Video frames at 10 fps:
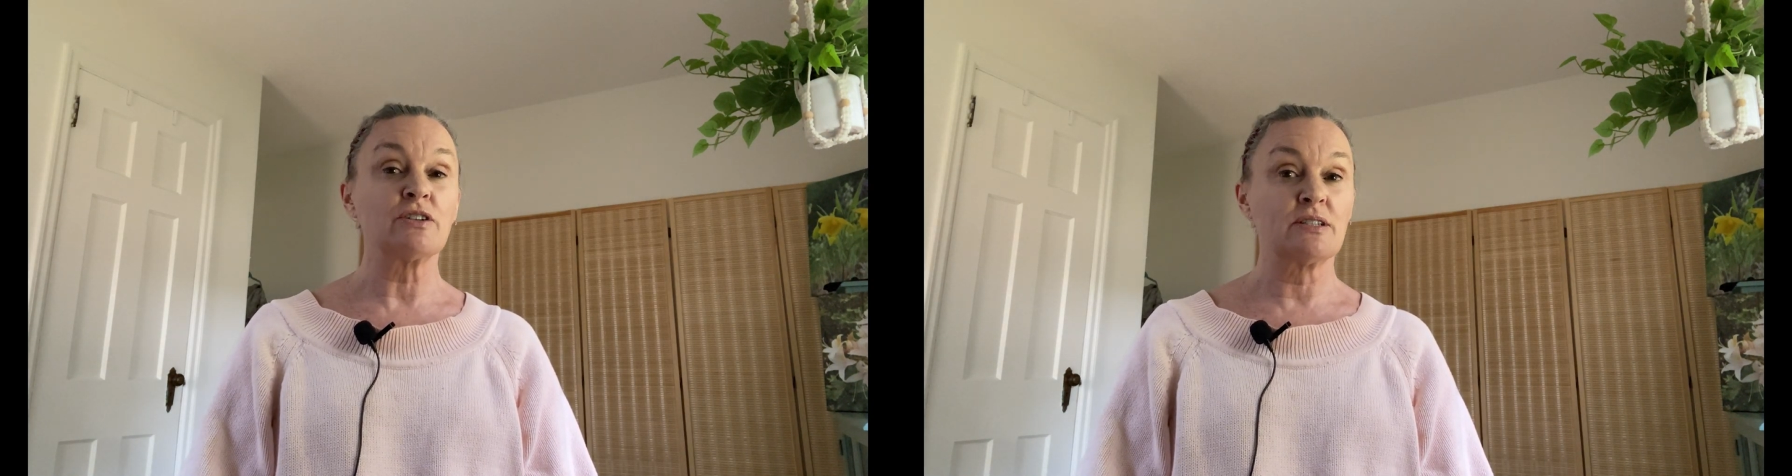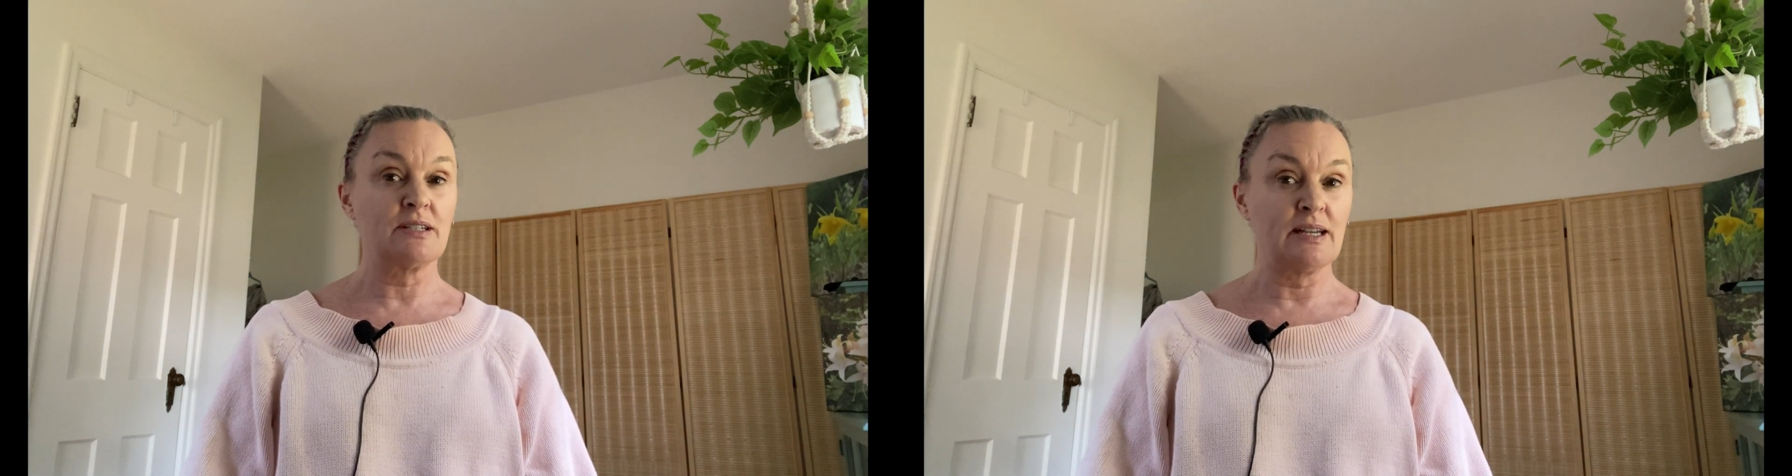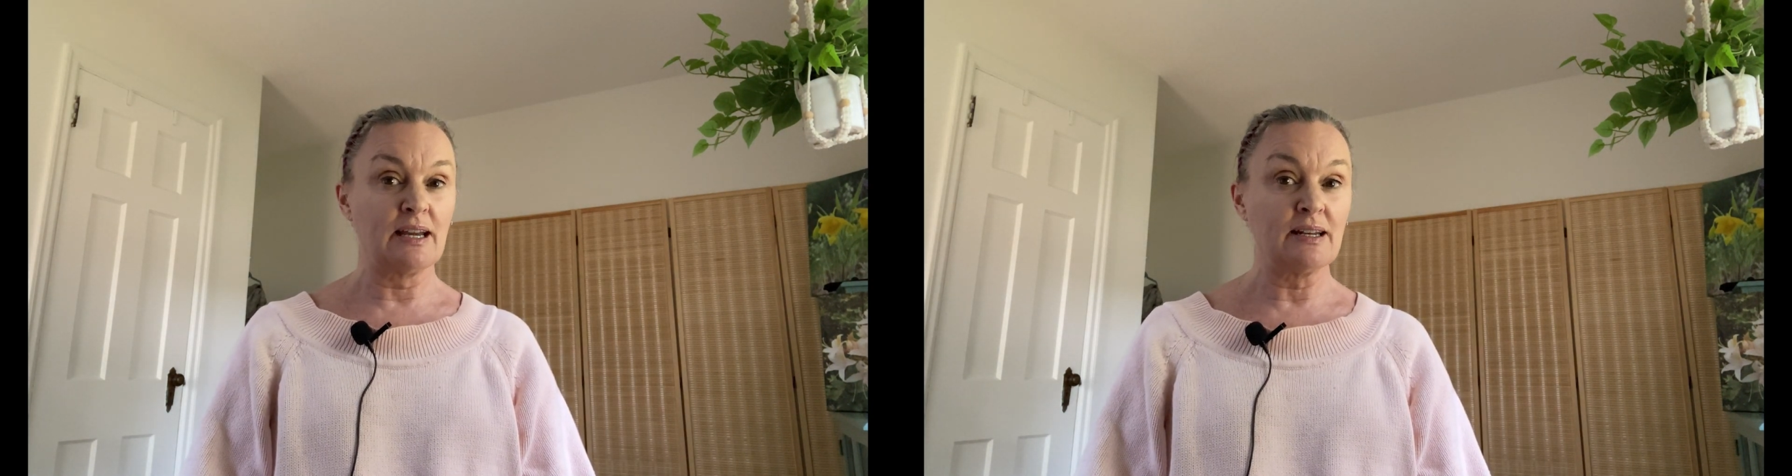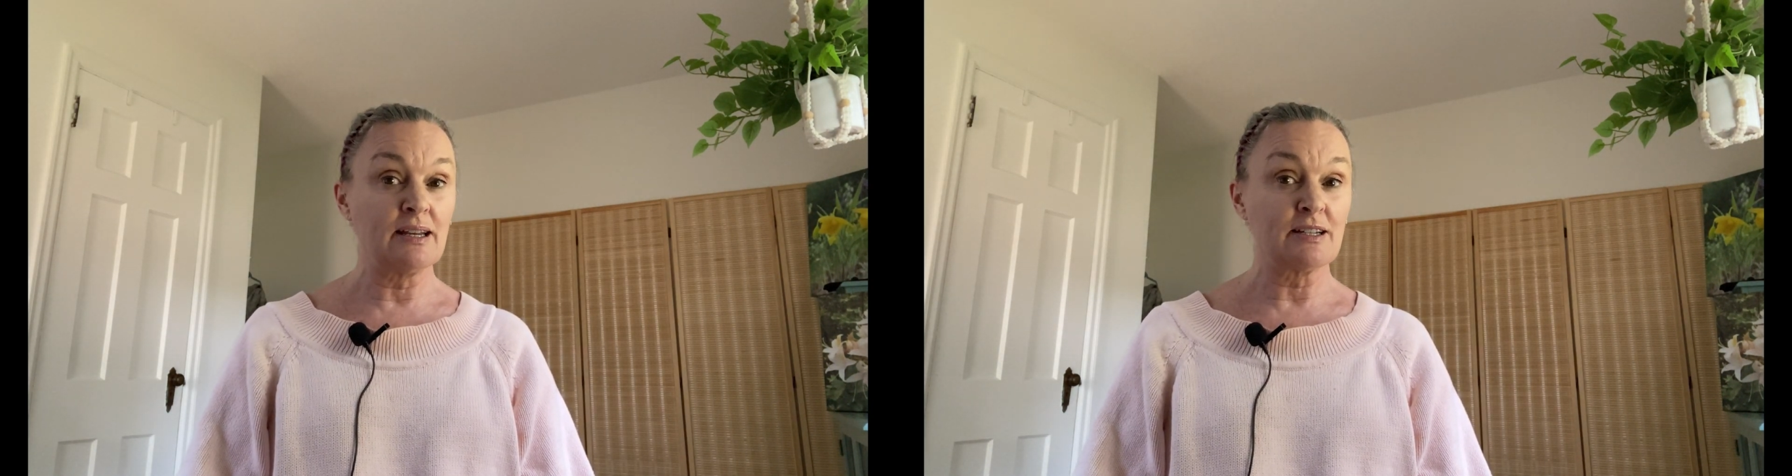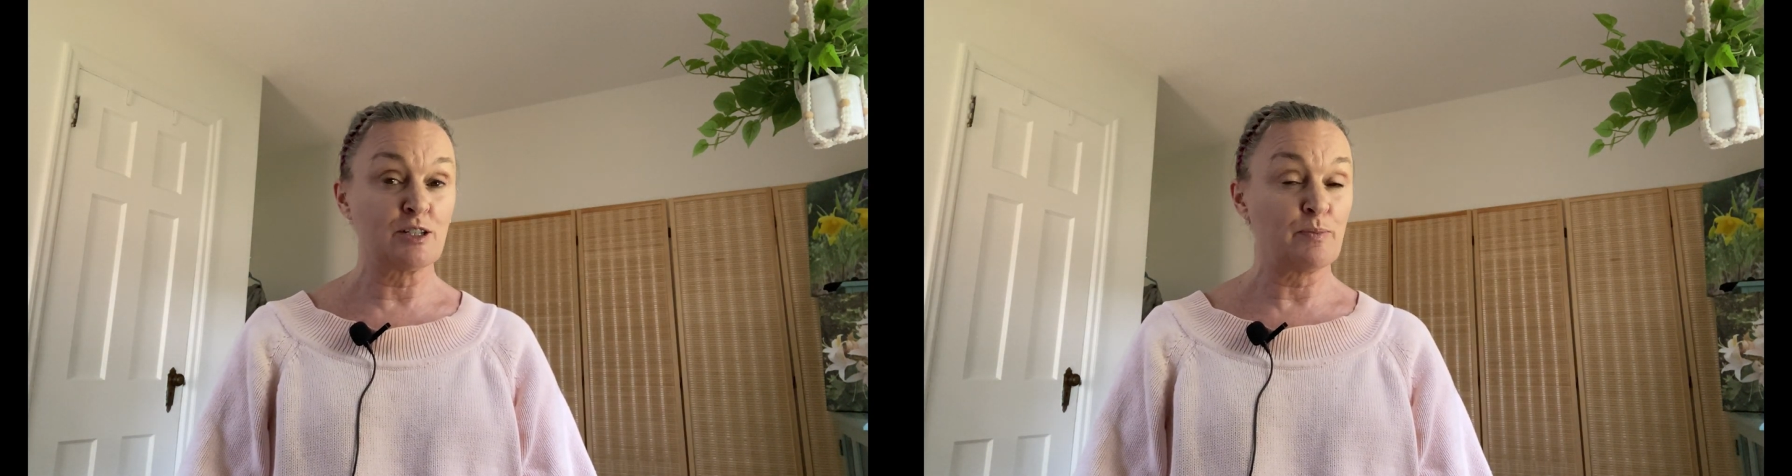standing
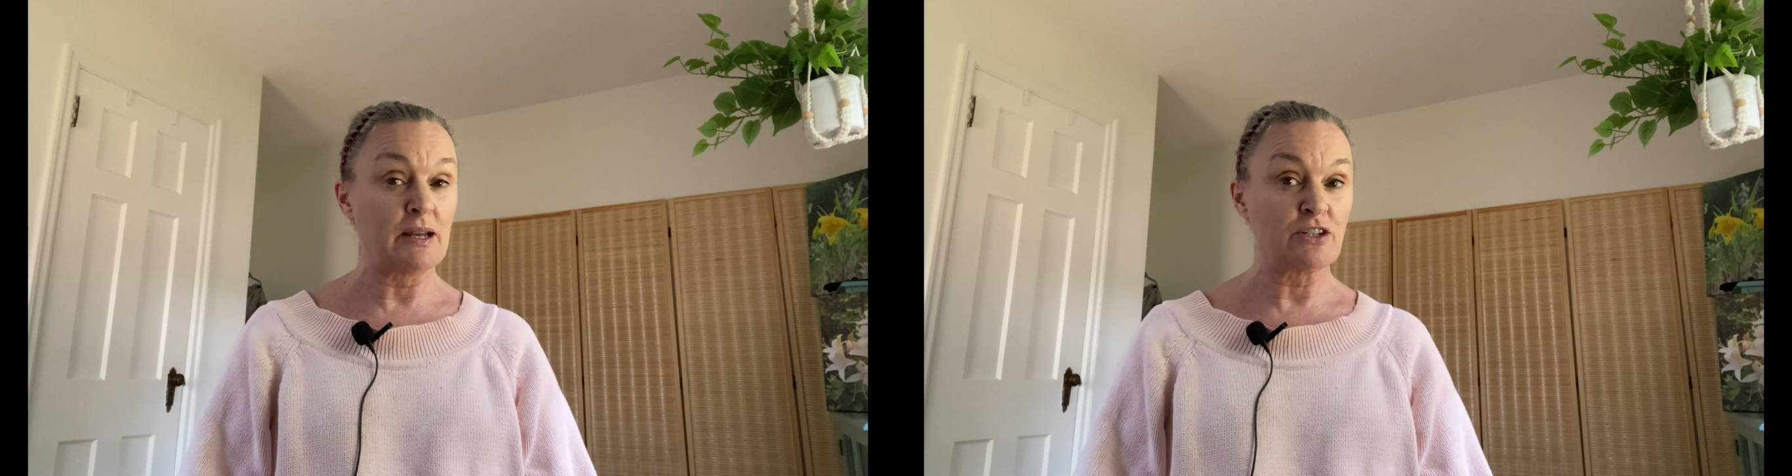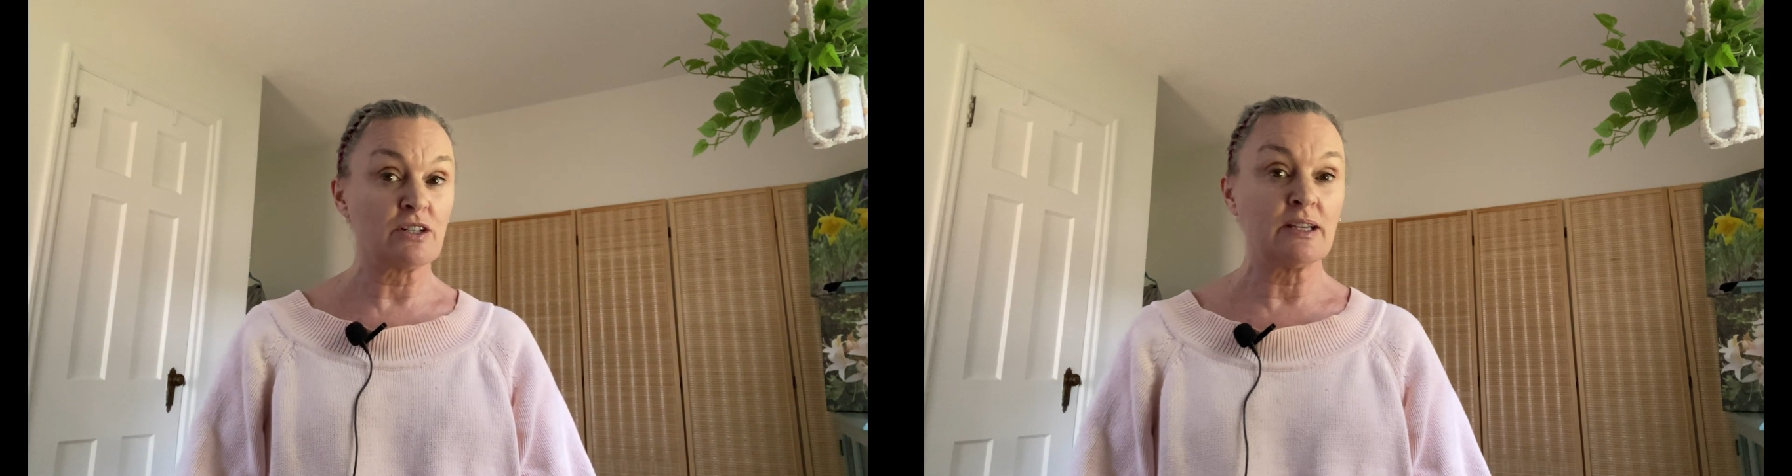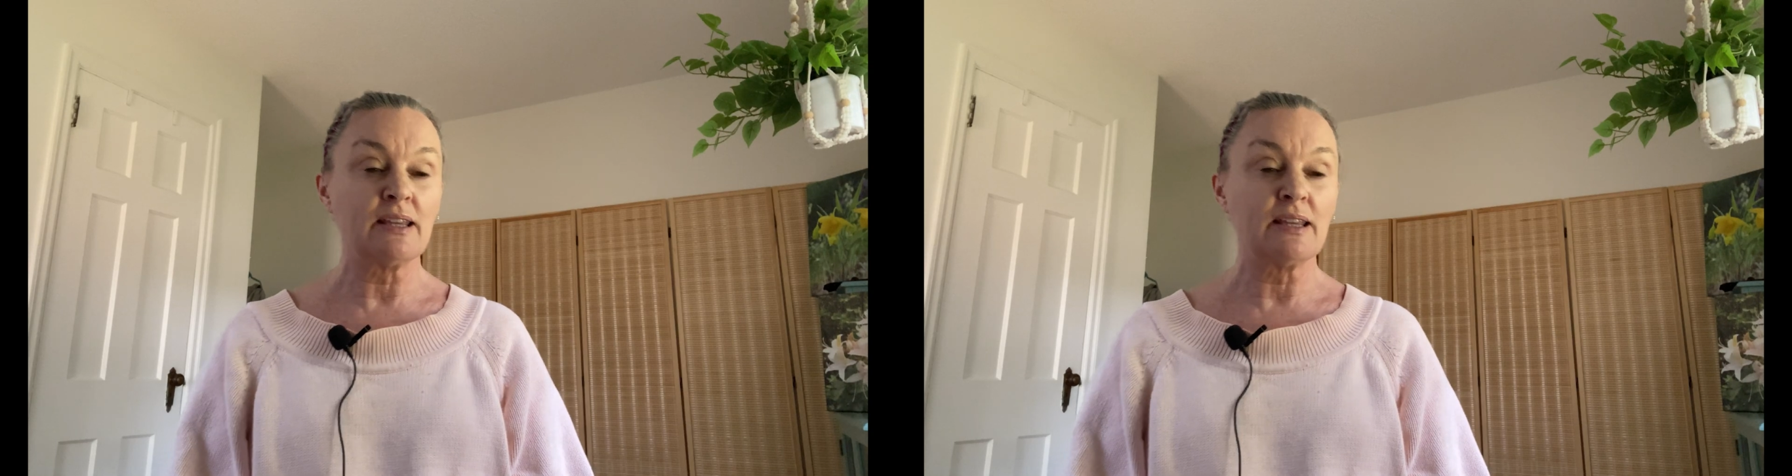especially,